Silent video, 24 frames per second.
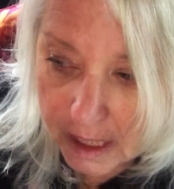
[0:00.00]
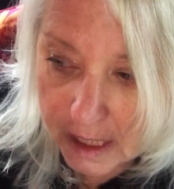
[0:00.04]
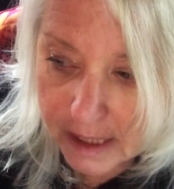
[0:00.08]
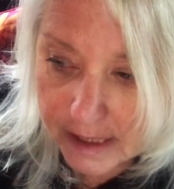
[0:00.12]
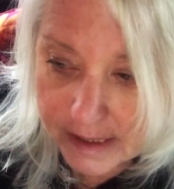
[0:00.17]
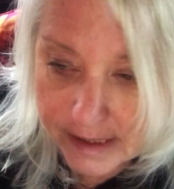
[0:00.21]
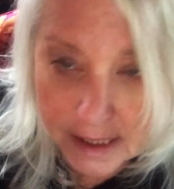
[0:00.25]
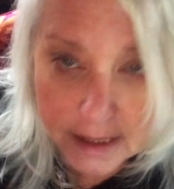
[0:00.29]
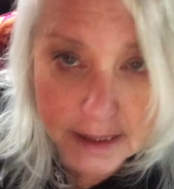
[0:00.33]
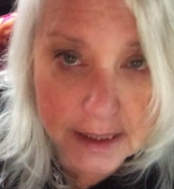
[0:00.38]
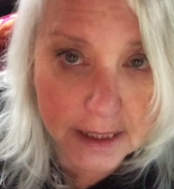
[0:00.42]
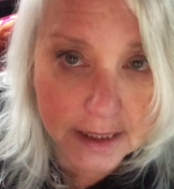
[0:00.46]

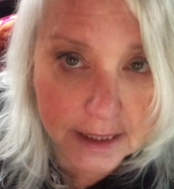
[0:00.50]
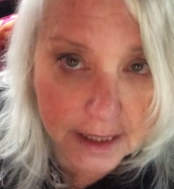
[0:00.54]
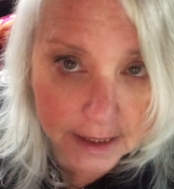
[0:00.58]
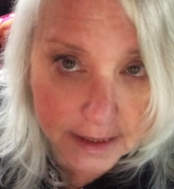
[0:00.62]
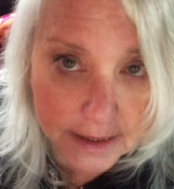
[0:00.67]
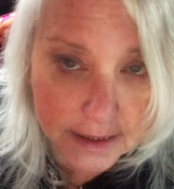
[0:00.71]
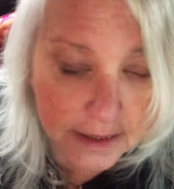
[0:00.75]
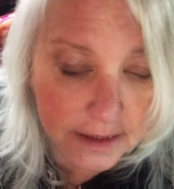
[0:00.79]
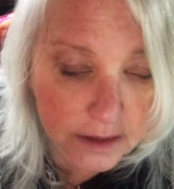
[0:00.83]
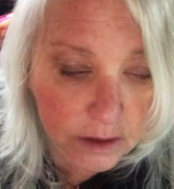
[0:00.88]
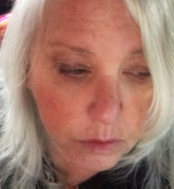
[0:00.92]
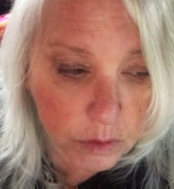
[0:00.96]
Sunday night,
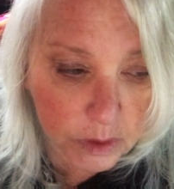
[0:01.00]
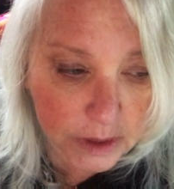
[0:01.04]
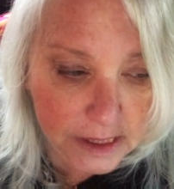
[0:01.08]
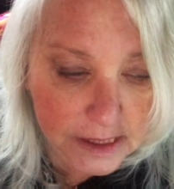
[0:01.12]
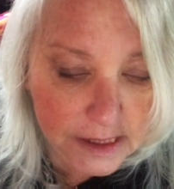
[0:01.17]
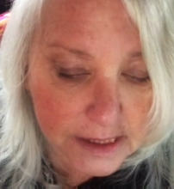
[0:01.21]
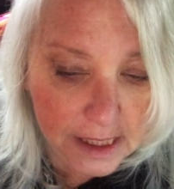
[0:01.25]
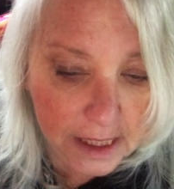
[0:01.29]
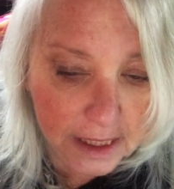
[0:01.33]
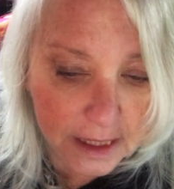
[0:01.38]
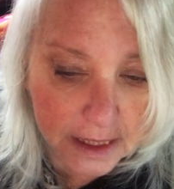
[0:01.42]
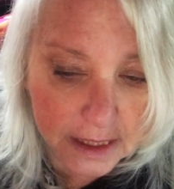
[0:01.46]
the
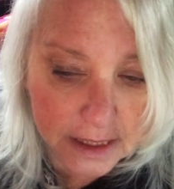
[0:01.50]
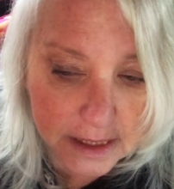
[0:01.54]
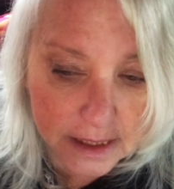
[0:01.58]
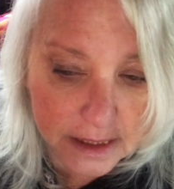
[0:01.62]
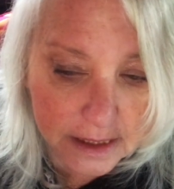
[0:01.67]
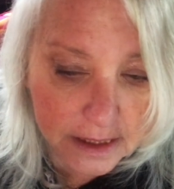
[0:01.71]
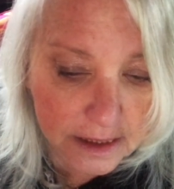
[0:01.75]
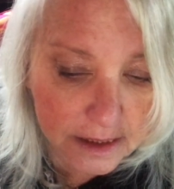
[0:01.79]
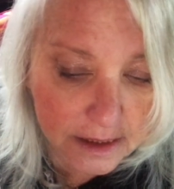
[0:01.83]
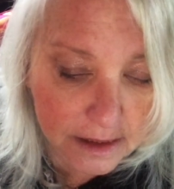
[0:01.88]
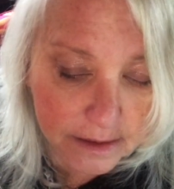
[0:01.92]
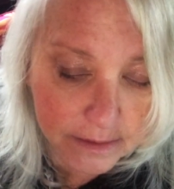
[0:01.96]
22nd,
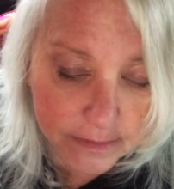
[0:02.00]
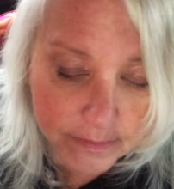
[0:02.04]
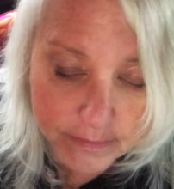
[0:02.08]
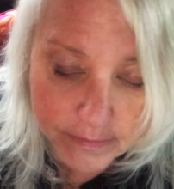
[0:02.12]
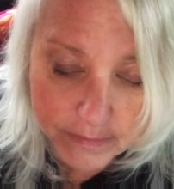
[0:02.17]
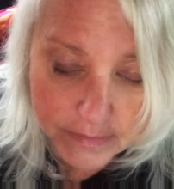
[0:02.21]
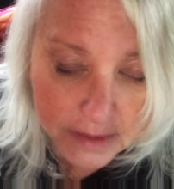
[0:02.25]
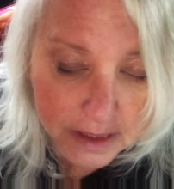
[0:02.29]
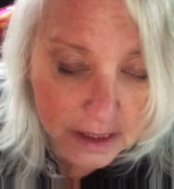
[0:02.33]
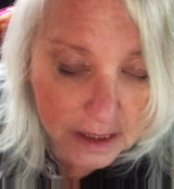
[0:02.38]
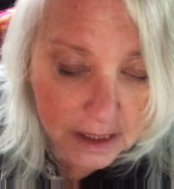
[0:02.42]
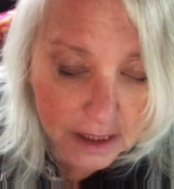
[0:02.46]

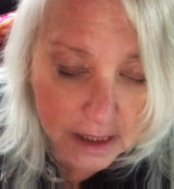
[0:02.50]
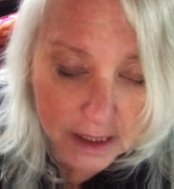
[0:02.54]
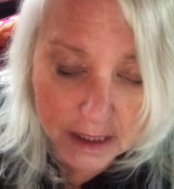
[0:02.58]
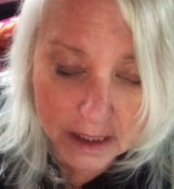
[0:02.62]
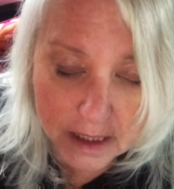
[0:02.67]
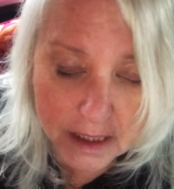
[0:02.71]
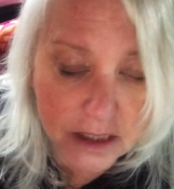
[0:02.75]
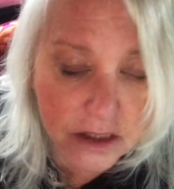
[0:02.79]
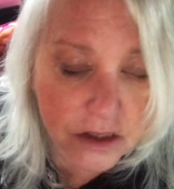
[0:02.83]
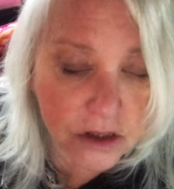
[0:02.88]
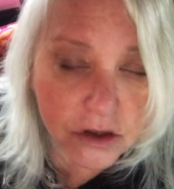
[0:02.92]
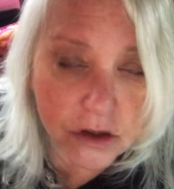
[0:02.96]

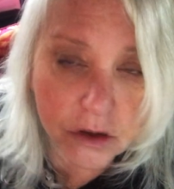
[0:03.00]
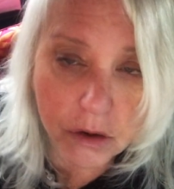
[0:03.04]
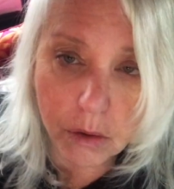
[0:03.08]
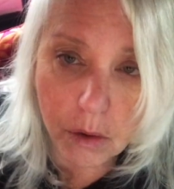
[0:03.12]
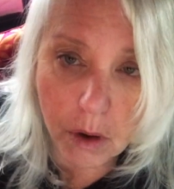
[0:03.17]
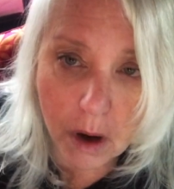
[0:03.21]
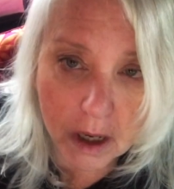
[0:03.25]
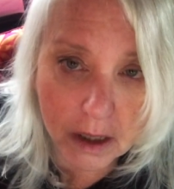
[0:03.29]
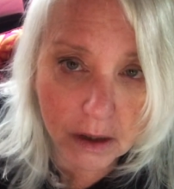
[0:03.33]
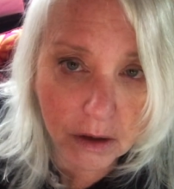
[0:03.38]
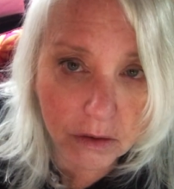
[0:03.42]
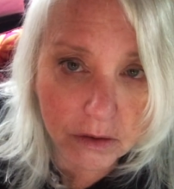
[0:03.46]
he just
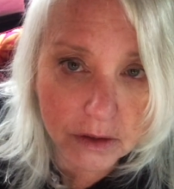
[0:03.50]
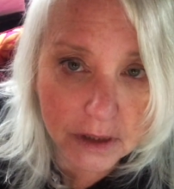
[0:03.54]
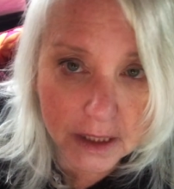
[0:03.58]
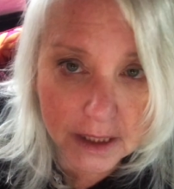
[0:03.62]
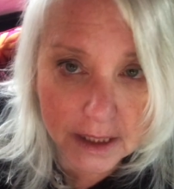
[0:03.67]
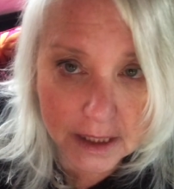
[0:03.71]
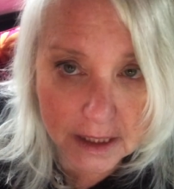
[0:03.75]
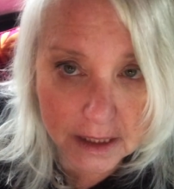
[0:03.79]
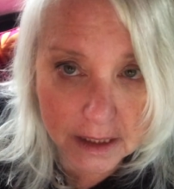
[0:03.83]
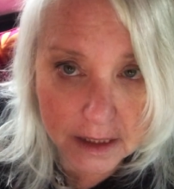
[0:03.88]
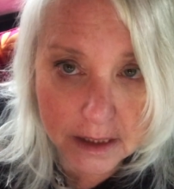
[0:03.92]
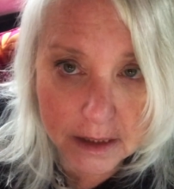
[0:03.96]
cried all
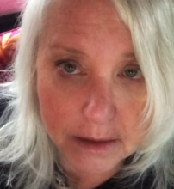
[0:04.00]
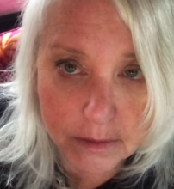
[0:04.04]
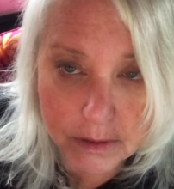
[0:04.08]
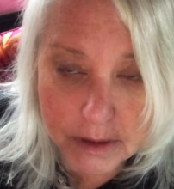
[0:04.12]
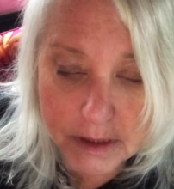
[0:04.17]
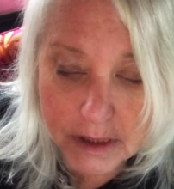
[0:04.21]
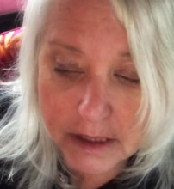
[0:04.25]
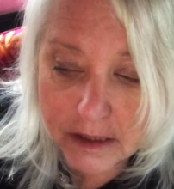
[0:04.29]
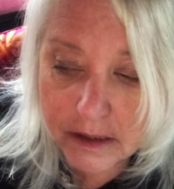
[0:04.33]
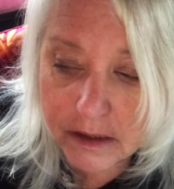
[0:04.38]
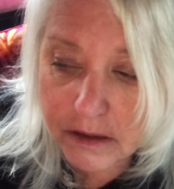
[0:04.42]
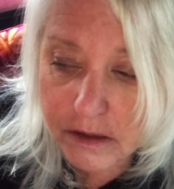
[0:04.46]
night. He
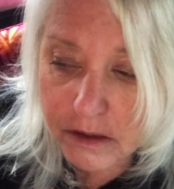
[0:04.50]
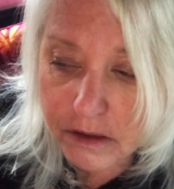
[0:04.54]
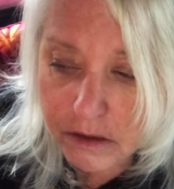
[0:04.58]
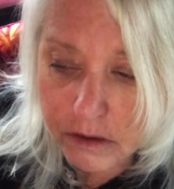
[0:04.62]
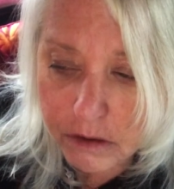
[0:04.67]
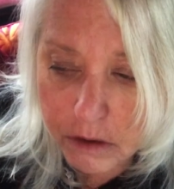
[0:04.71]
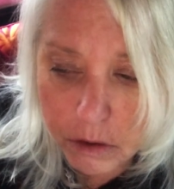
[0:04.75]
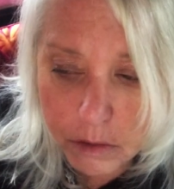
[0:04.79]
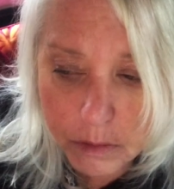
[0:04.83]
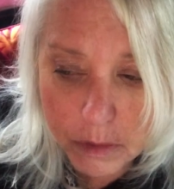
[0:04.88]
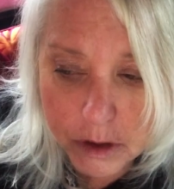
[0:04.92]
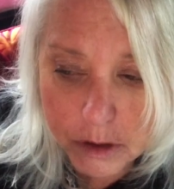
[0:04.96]
was in
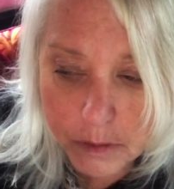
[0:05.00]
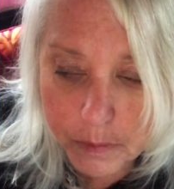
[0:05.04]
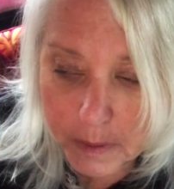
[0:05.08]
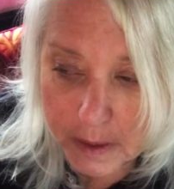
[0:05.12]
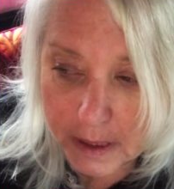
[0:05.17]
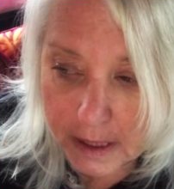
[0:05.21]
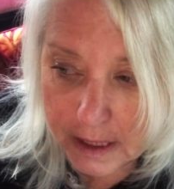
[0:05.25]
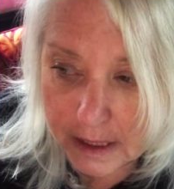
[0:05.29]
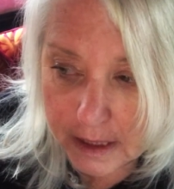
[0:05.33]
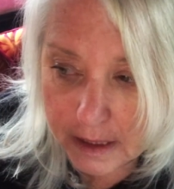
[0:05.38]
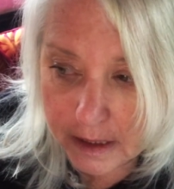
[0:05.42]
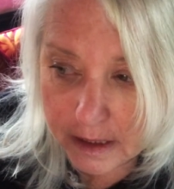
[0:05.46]
so much
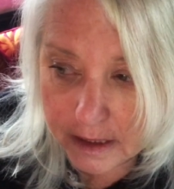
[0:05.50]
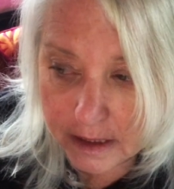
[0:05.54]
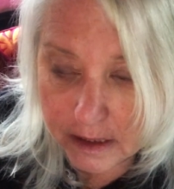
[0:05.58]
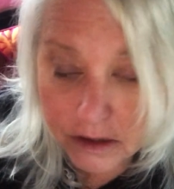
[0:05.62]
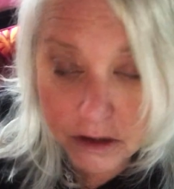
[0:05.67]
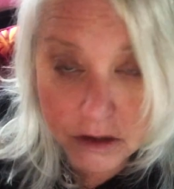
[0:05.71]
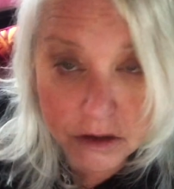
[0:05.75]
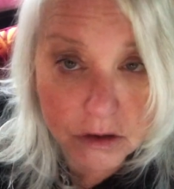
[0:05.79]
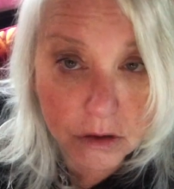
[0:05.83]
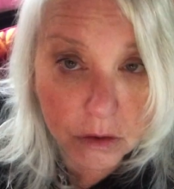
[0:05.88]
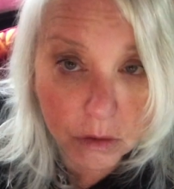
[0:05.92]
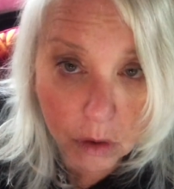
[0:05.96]
pain. He
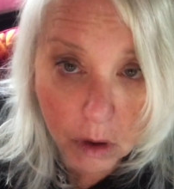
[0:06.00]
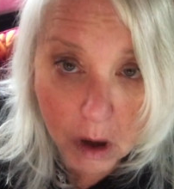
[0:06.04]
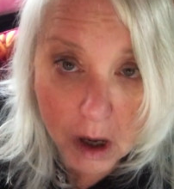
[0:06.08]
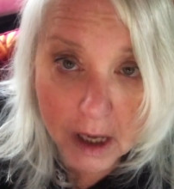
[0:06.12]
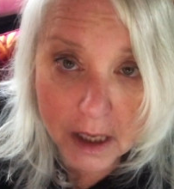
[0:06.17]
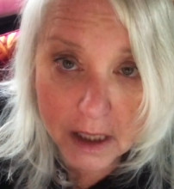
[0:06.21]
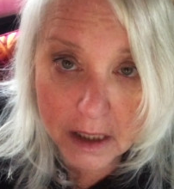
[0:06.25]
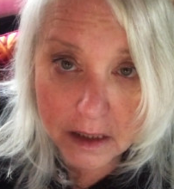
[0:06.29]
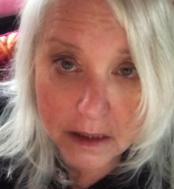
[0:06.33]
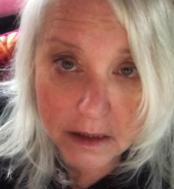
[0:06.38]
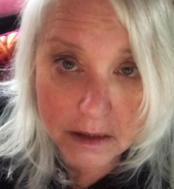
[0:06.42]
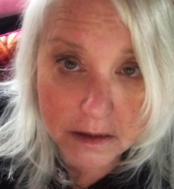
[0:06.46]
just
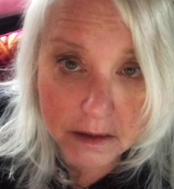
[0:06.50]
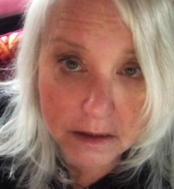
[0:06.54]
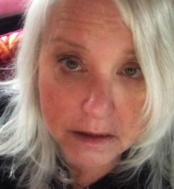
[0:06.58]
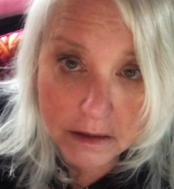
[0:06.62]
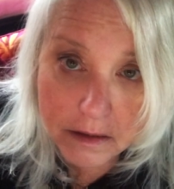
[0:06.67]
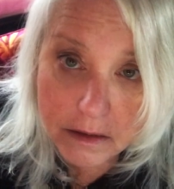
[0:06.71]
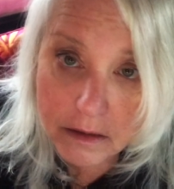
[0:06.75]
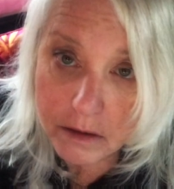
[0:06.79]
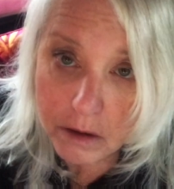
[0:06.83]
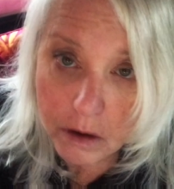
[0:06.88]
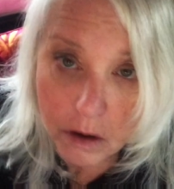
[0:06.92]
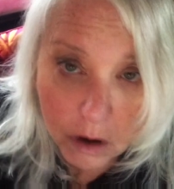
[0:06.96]
cried
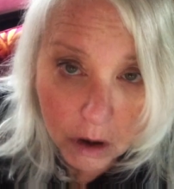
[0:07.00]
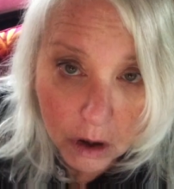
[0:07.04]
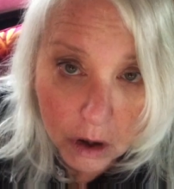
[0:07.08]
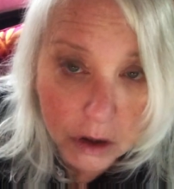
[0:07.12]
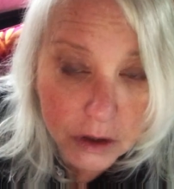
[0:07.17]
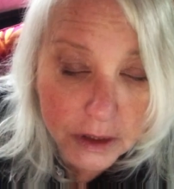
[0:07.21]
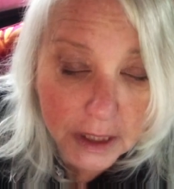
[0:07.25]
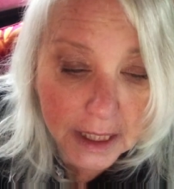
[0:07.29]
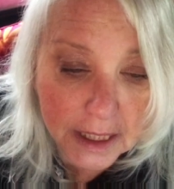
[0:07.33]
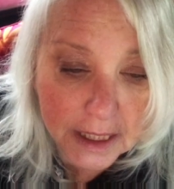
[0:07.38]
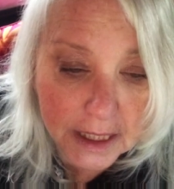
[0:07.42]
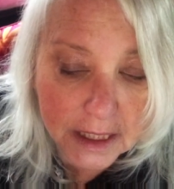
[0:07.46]
all
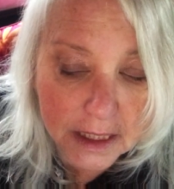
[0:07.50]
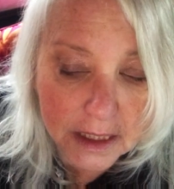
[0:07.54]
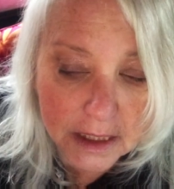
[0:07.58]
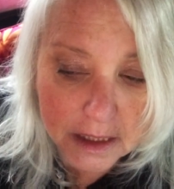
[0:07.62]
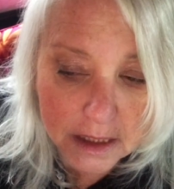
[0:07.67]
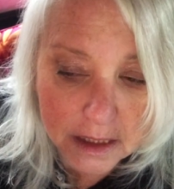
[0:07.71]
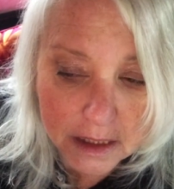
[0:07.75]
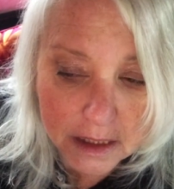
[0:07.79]
night.